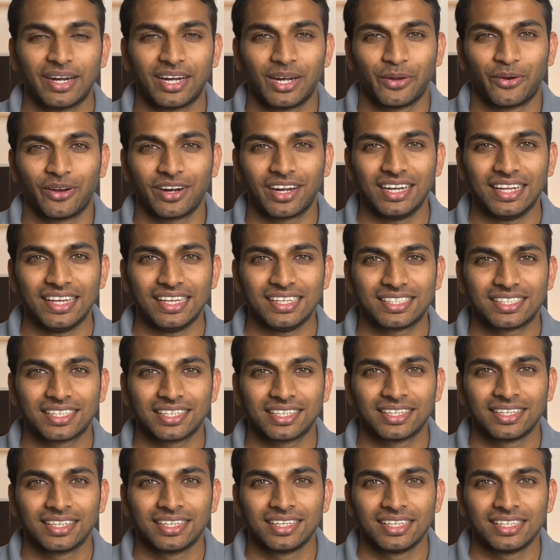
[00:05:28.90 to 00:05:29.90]
not least,
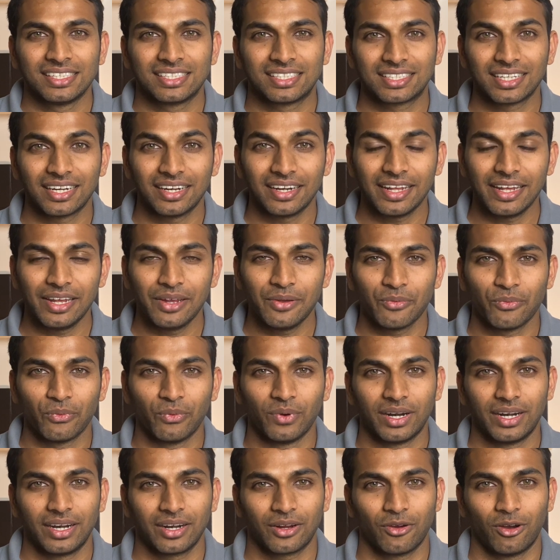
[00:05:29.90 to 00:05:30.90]
study
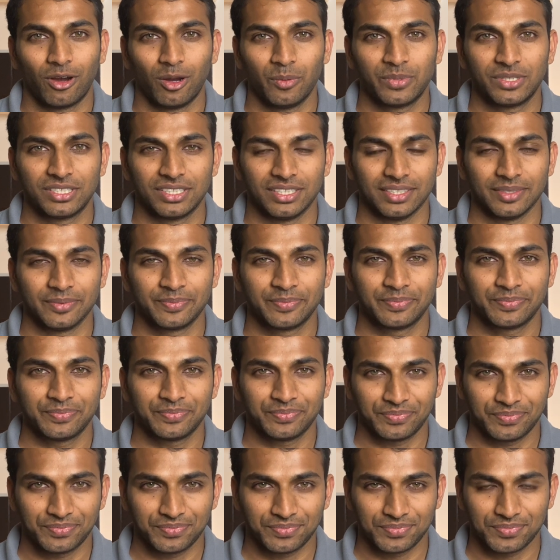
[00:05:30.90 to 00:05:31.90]
work option.
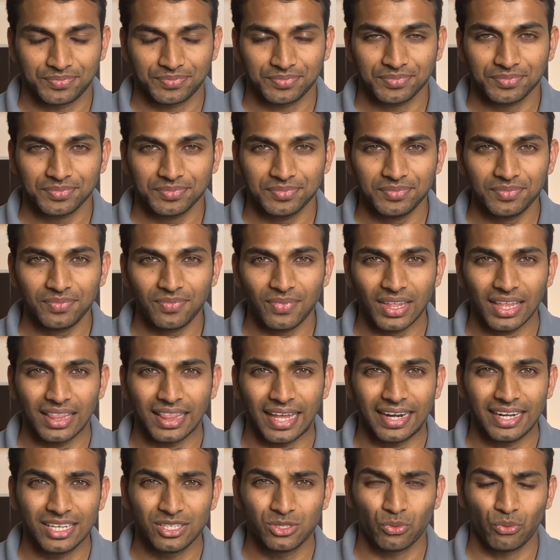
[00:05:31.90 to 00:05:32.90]

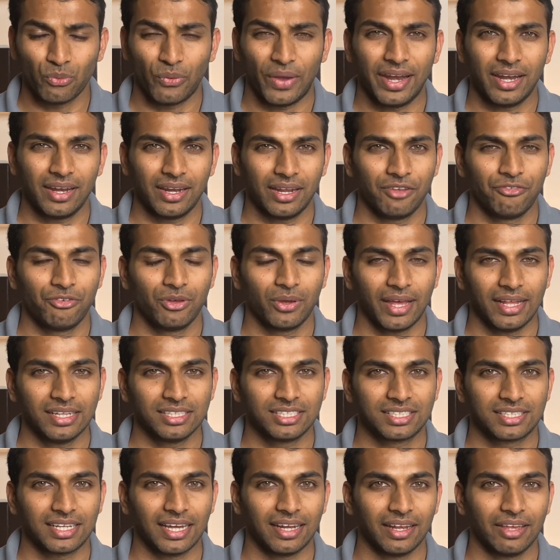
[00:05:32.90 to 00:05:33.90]
That is, if you
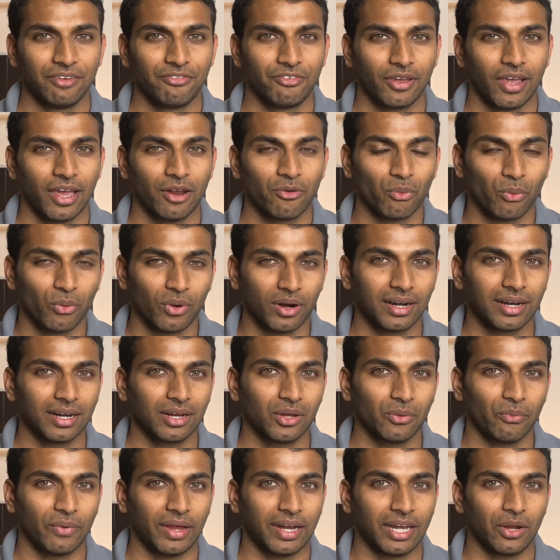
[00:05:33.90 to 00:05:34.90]
can work
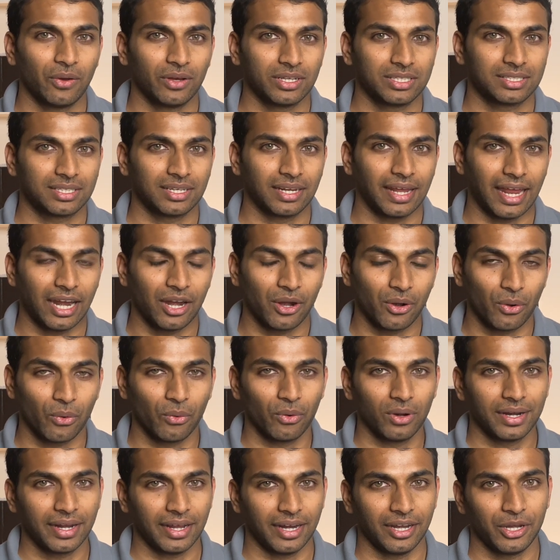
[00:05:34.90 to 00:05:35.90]
when you are
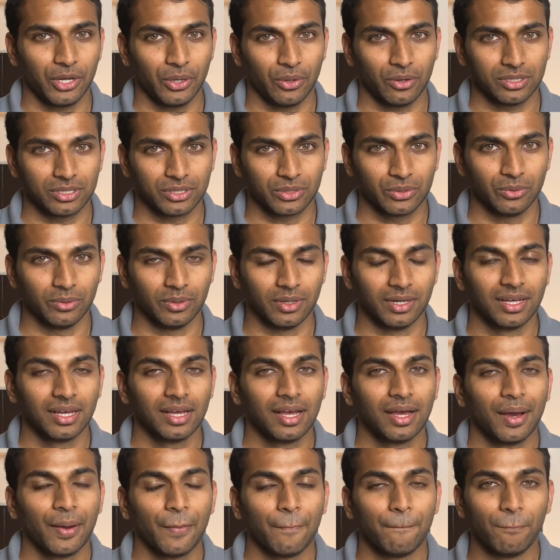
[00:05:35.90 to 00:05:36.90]
enrolled into your school.
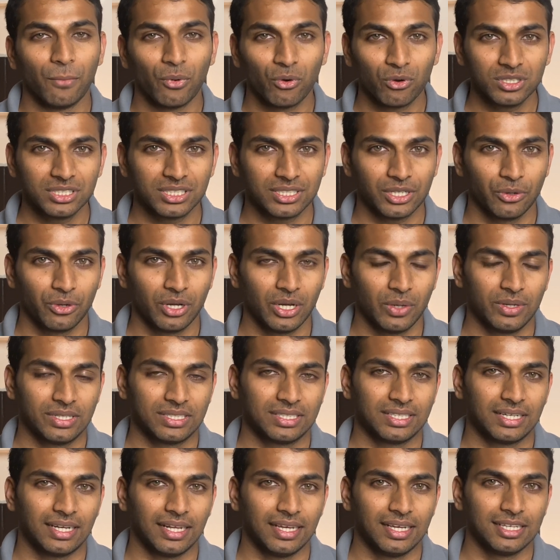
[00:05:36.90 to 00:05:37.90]
Most
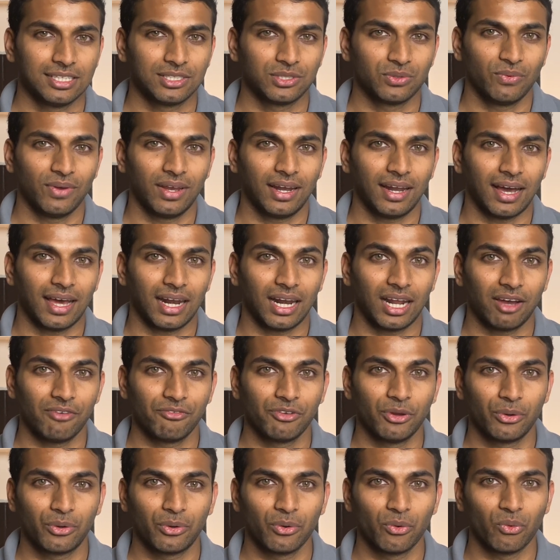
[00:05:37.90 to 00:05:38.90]
universities will allow
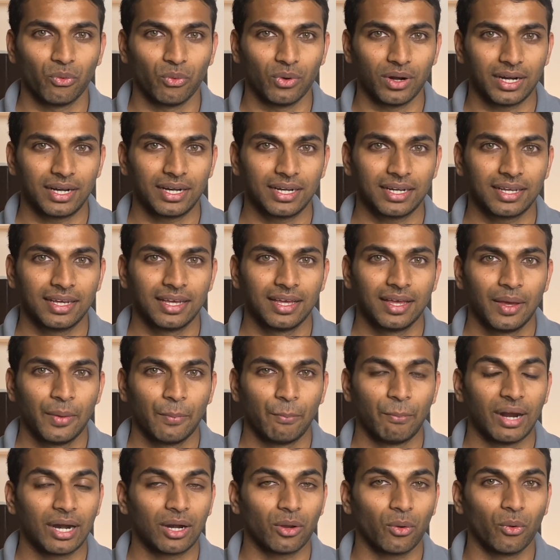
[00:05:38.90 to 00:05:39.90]
you to work,
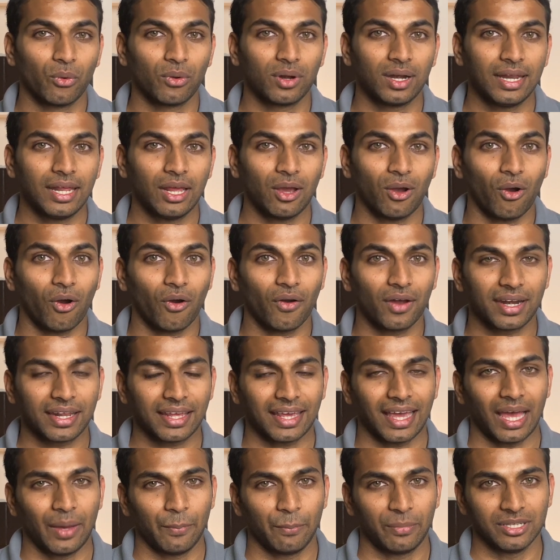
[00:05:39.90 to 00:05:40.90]
but only on
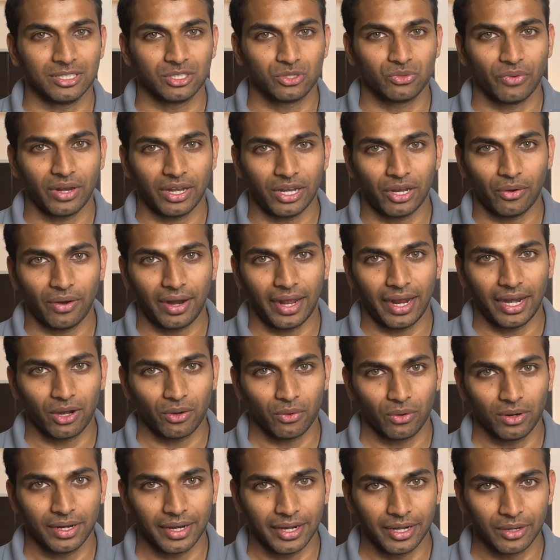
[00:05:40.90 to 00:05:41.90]
campus when you're
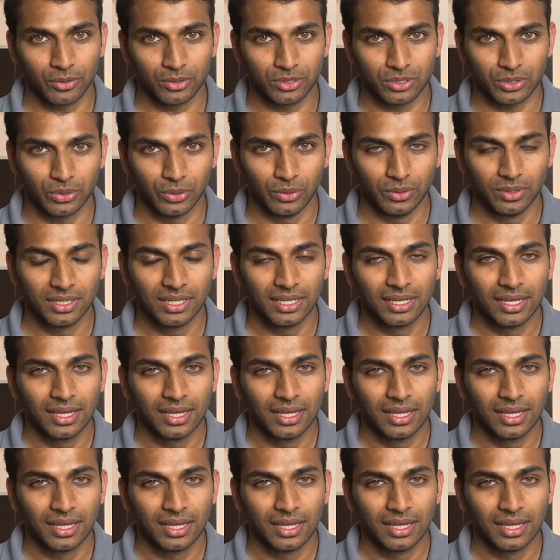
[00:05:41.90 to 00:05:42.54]
enrolled into school,